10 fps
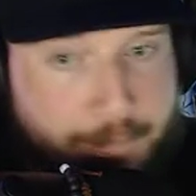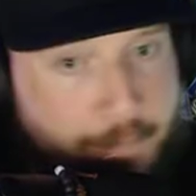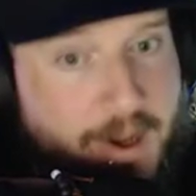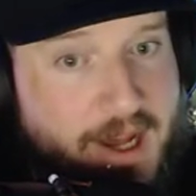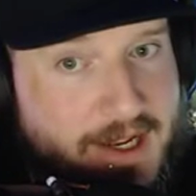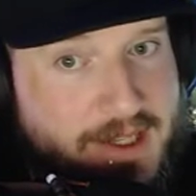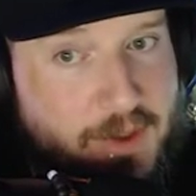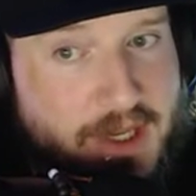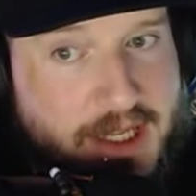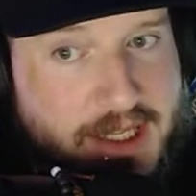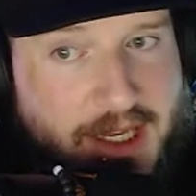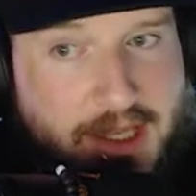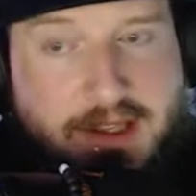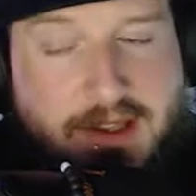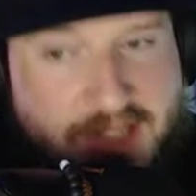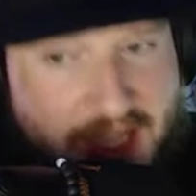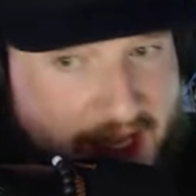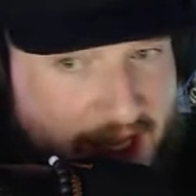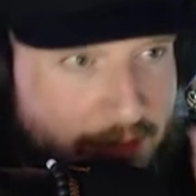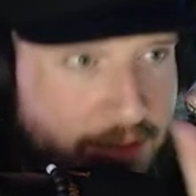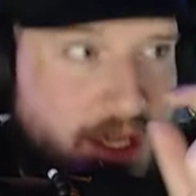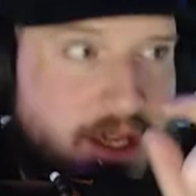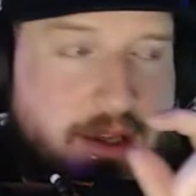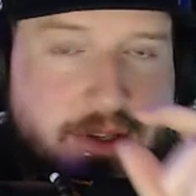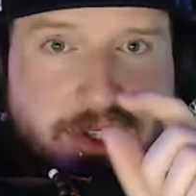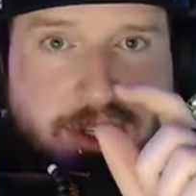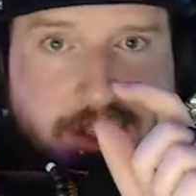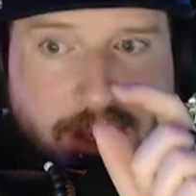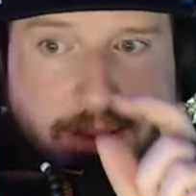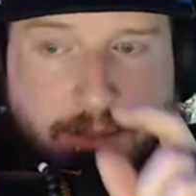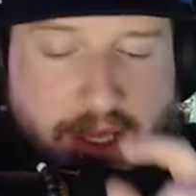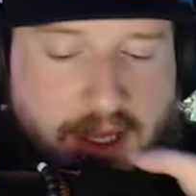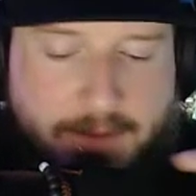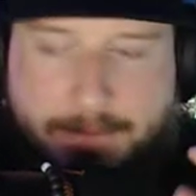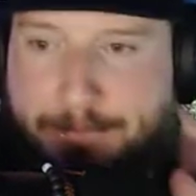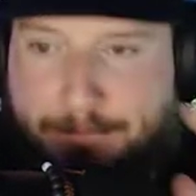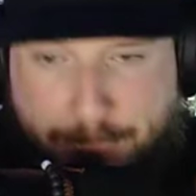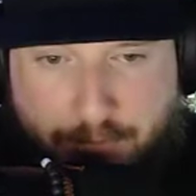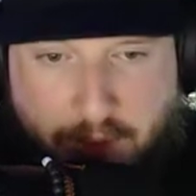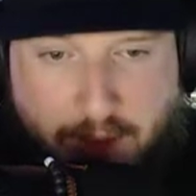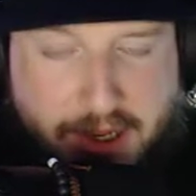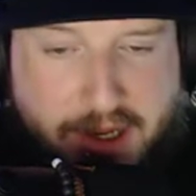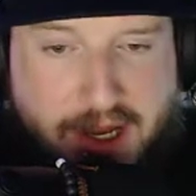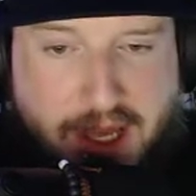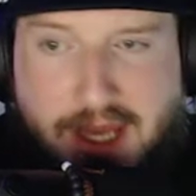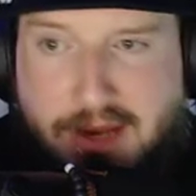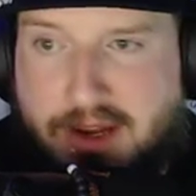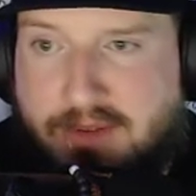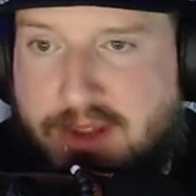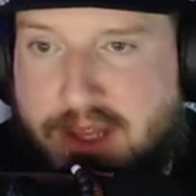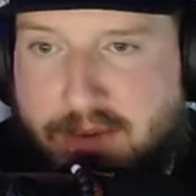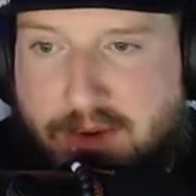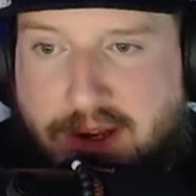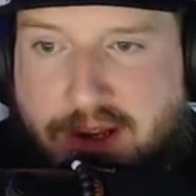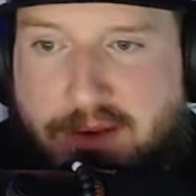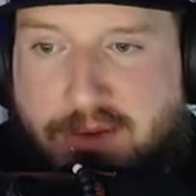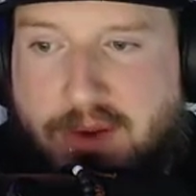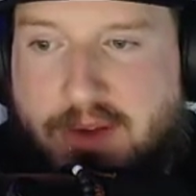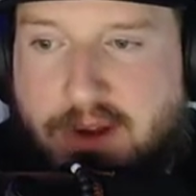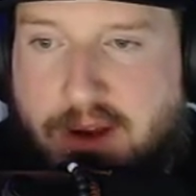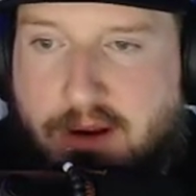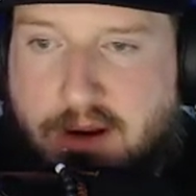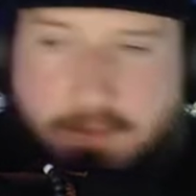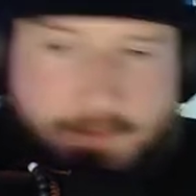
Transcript: But let's quickly take a tiny peek, just a tiny peek. I'm not going to hang on everything. We're not going to go through every card.